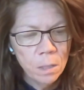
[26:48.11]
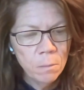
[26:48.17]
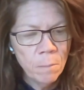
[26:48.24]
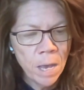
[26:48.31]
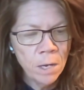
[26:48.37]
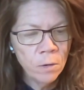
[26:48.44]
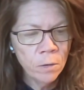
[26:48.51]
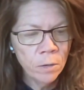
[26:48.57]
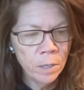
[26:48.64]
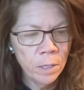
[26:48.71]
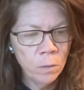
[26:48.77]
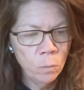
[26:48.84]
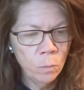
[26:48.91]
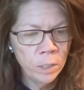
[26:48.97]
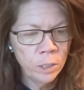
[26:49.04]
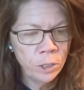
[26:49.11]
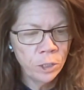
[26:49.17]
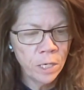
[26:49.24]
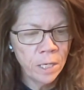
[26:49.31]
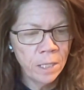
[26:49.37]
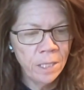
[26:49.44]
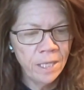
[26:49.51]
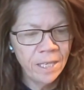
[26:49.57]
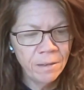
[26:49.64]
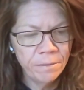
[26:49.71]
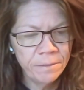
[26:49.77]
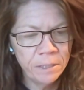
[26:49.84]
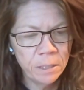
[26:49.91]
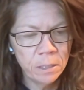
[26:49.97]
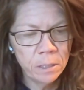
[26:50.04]
The manner in which a
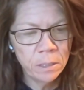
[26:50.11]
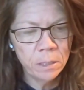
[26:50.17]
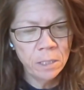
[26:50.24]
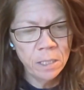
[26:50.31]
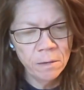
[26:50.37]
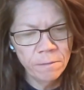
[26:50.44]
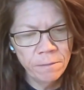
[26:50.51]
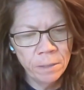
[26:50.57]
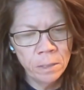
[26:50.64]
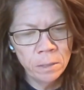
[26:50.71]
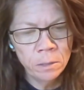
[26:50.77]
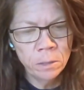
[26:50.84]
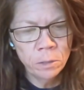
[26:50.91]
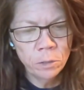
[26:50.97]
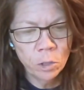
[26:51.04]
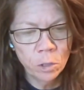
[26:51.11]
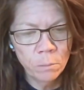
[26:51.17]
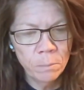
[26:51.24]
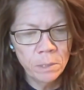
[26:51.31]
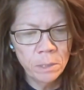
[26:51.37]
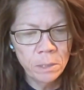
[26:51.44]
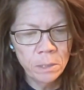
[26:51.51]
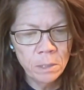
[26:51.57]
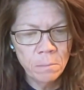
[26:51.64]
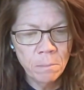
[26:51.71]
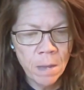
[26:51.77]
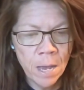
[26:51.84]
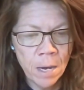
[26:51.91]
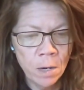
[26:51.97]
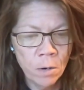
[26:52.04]
gift is given determines the
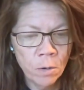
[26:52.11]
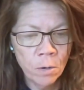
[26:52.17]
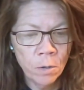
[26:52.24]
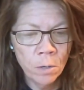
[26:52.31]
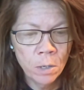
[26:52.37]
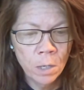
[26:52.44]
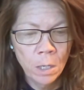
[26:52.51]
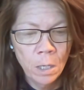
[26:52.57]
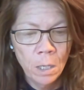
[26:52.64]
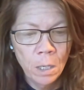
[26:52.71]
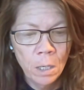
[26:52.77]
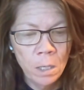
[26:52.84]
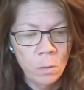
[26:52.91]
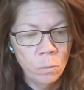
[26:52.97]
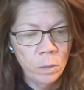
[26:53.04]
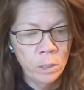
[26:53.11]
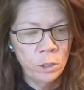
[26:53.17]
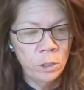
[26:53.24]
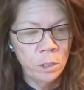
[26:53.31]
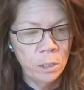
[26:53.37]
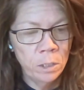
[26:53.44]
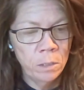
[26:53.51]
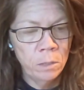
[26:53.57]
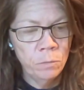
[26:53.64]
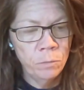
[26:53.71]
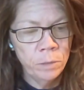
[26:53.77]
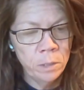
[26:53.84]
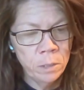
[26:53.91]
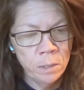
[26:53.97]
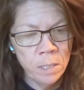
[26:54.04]
manner in which it is
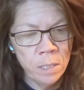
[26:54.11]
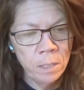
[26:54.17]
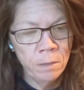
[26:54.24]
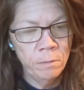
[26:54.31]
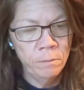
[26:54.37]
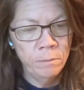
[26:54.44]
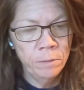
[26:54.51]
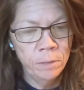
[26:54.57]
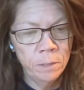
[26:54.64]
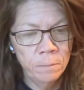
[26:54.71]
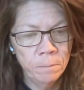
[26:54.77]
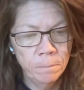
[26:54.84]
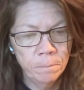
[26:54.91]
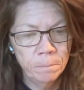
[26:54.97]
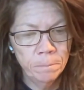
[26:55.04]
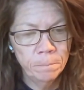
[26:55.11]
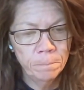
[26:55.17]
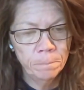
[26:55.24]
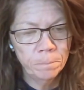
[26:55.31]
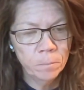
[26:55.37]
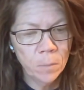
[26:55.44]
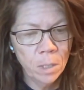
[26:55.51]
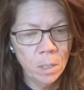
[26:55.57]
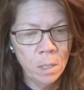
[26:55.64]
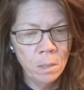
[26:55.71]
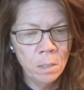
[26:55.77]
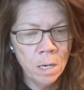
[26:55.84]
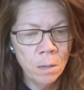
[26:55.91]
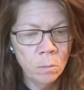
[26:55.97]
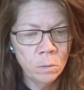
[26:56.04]
received.
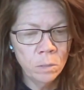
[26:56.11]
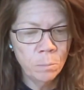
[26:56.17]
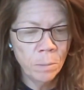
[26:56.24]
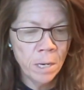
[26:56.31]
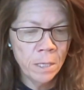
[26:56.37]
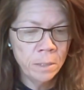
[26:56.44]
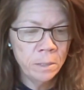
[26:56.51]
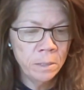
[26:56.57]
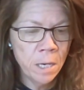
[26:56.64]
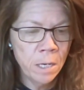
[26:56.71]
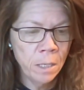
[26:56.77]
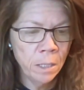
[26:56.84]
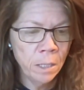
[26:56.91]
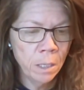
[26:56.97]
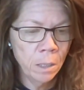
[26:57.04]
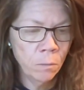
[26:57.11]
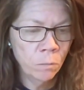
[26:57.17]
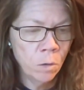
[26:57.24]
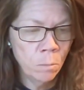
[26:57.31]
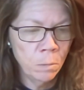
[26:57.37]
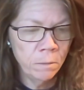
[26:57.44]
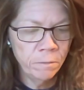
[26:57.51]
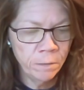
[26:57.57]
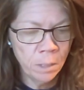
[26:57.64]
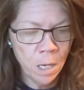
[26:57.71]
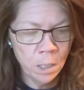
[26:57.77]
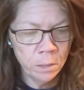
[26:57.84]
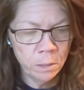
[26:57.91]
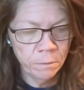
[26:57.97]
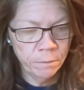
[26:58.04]
And that was by Seneca, a Roman
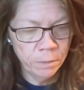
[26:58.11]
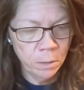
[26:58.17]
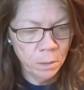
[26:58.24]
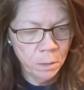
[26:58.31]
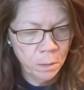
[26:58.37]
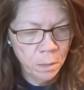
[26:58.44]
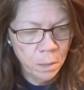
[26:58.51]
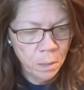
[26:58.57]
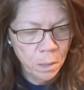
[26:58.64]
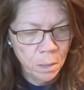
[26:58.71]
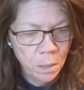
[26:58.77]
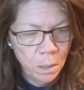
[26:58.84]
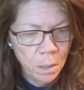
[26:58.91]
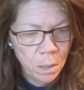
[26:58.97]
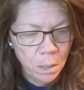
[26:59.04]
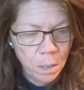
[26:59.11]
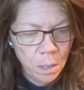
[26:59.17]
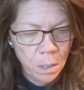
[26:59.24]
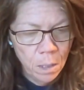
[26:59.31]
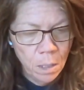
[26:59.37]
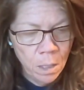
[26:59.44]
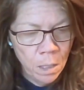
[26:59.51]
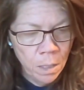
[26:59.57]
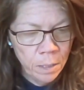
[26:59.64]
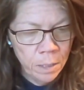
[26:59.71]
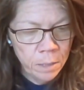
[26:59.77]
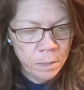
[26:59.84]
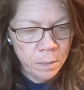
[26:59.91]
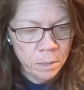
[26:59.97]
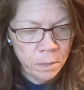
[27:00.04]
philosopher.
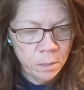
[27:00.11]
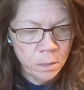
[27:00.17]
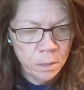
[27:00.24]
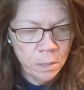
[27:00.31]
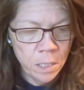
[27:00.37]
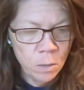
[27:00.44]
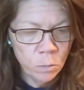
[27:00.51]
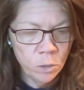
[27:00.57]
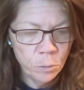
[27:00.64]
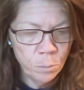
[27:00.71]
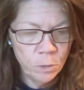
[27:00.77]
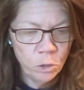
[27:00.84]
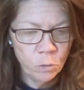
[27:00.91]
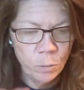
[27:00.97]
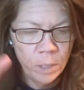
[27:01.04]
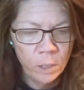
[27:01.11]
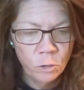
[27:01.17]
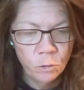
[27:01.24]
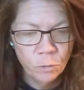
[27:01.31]
He says, distinguish between